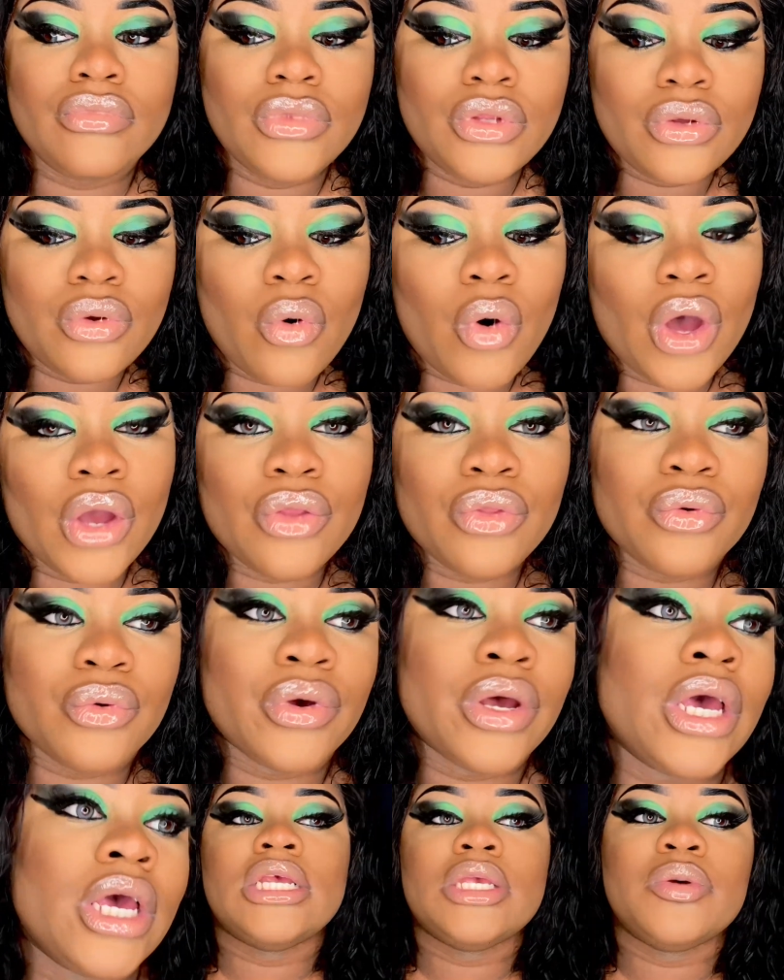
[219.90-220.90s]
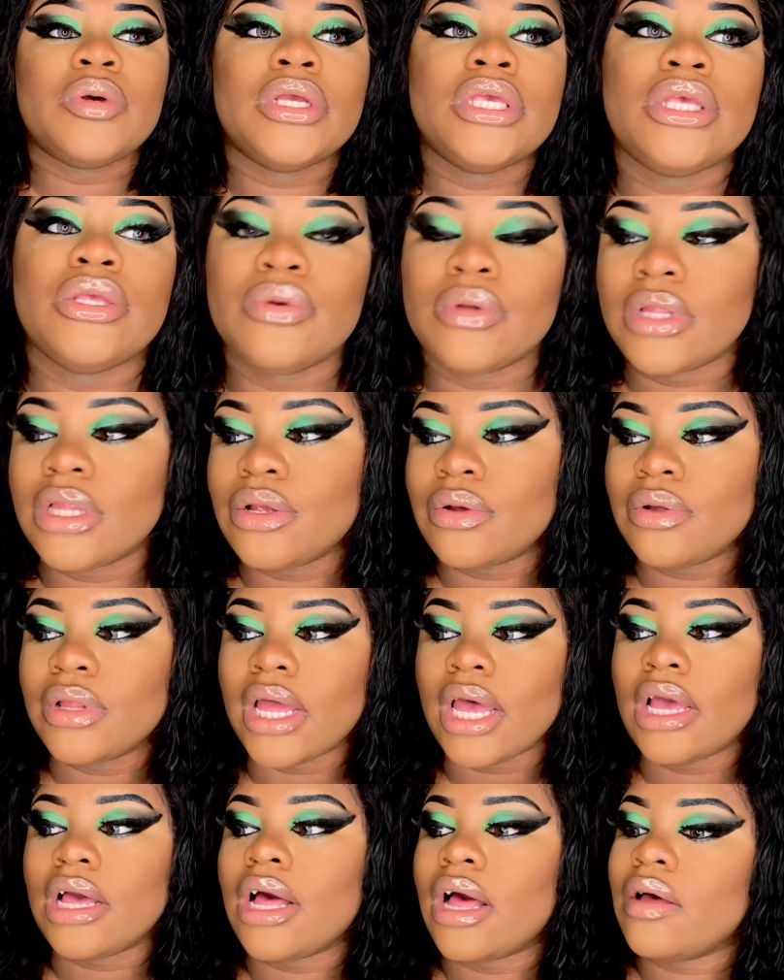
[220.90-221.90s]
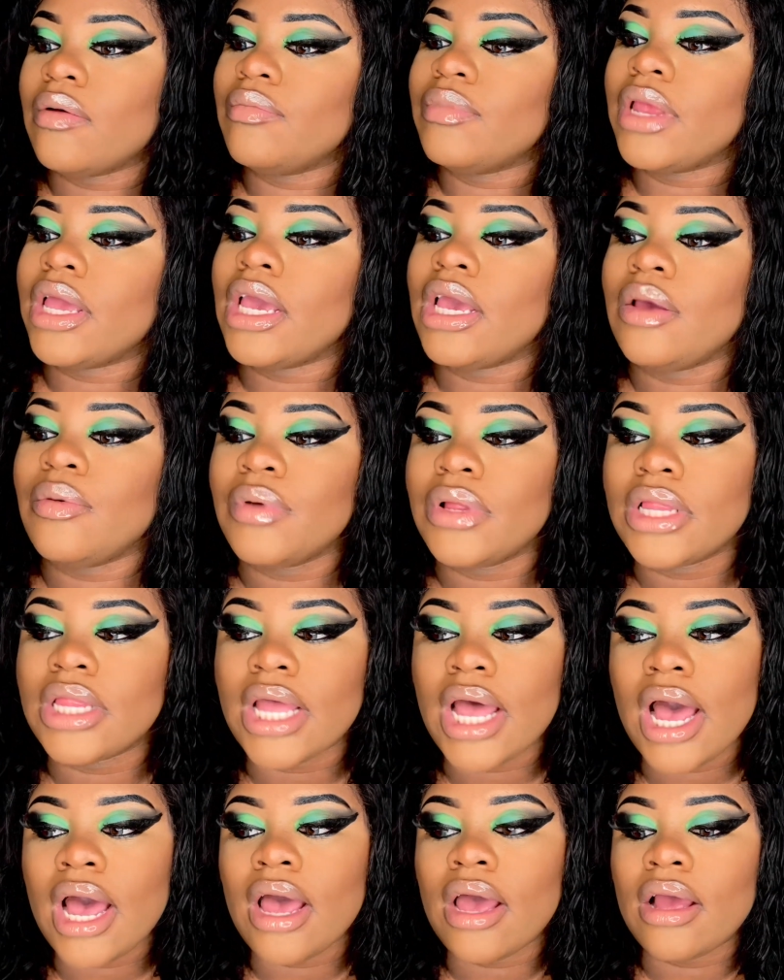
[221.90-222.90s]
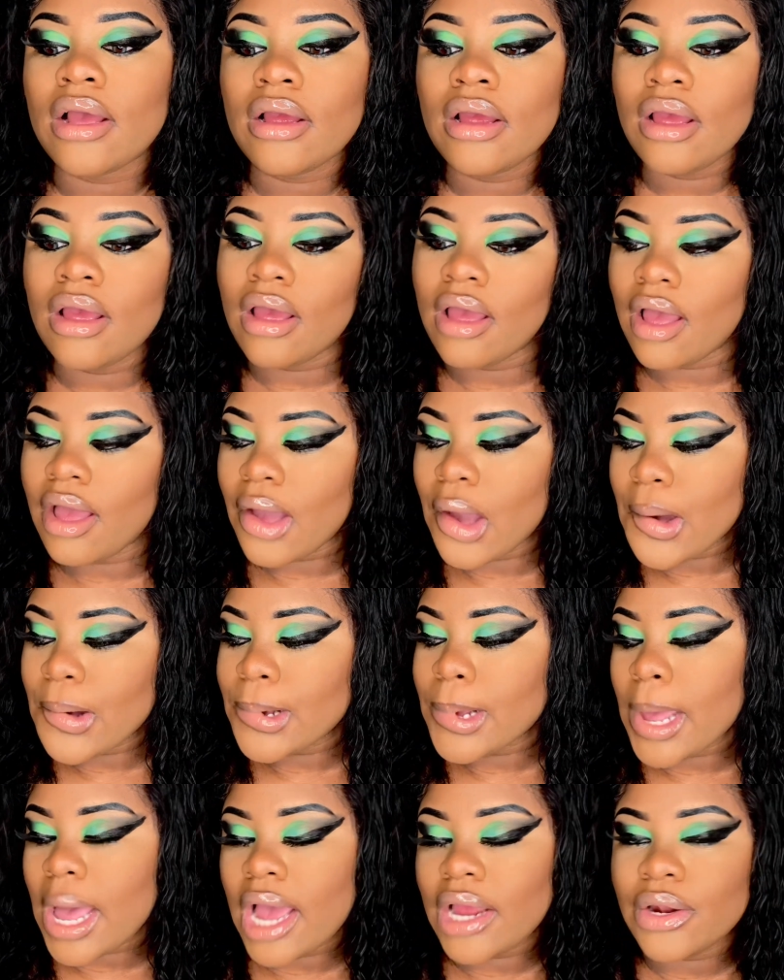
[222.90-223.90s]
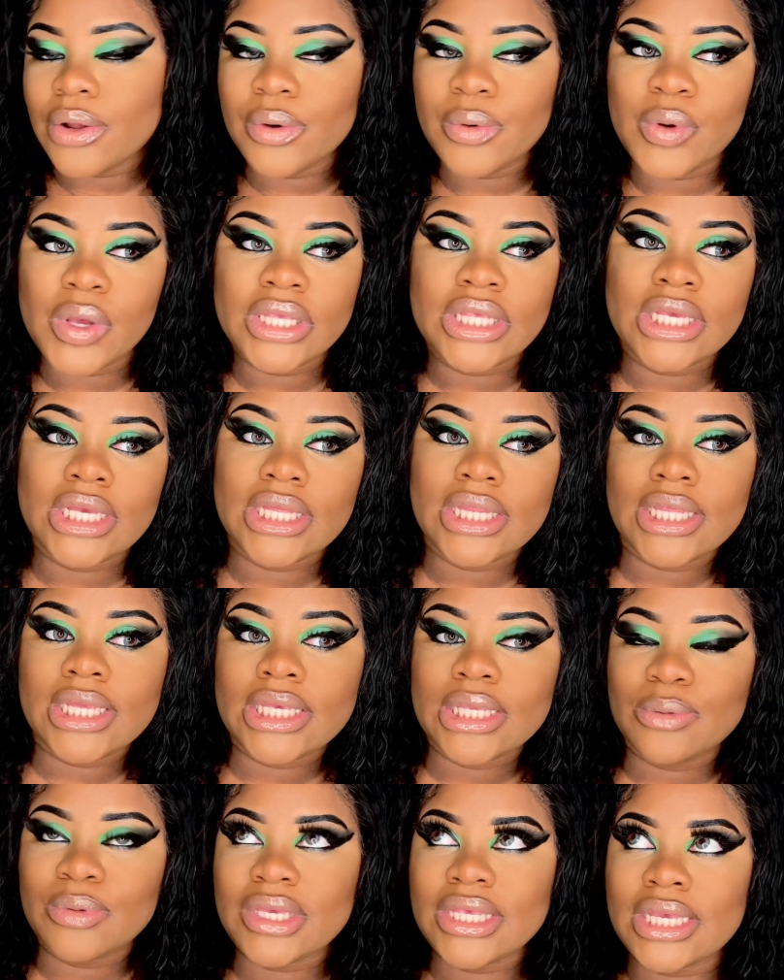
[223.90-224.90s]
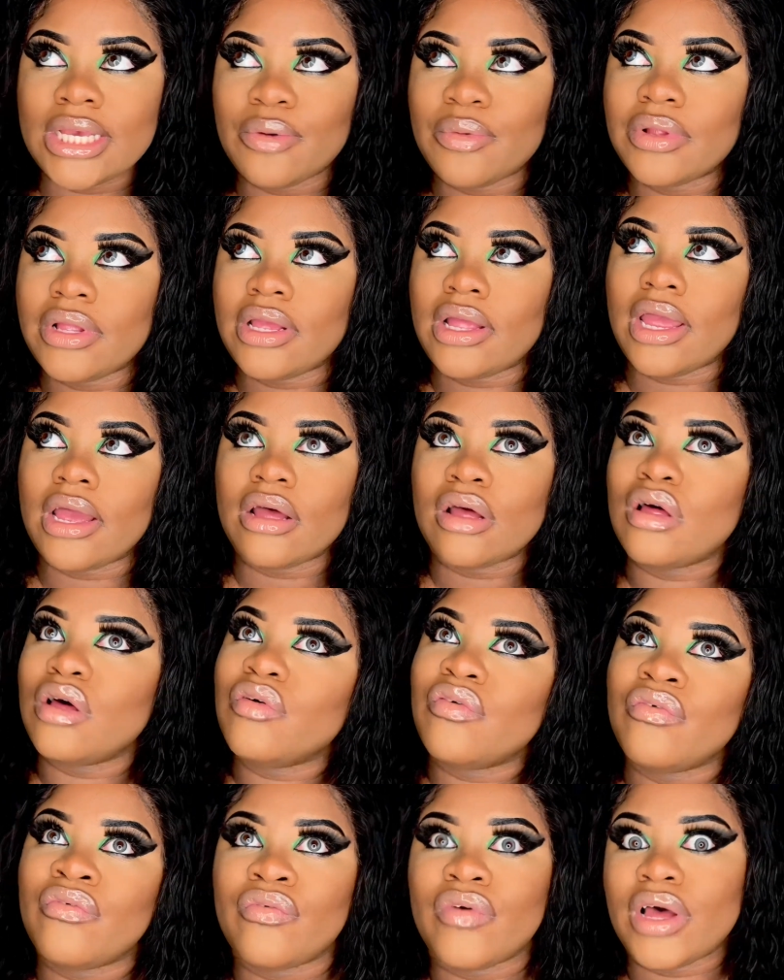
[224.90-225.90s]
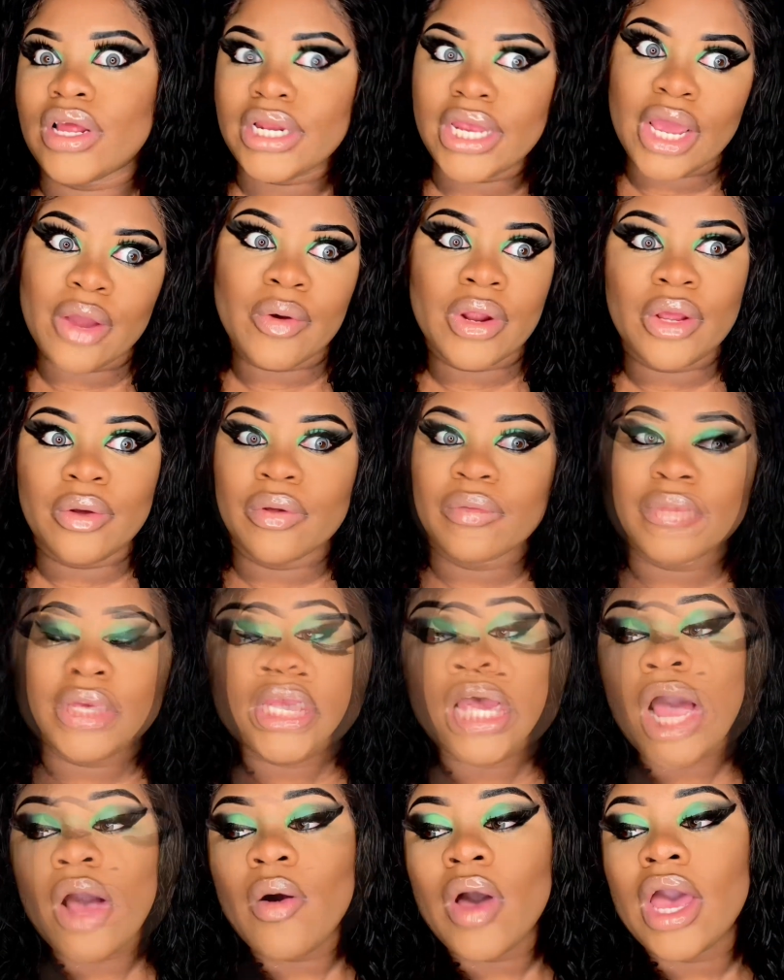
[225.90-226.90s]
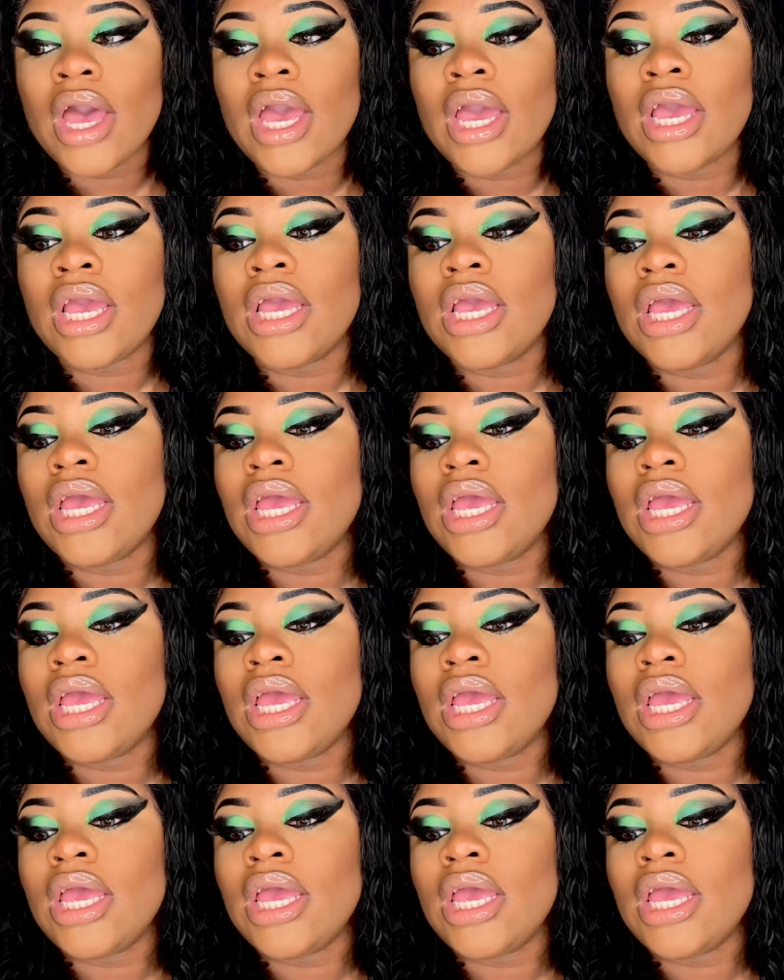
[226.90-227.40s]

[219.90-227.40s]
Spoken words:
going through it. I just wanted to do a little like update with that. I know this wasn't really like a fun get ready with me. This is how I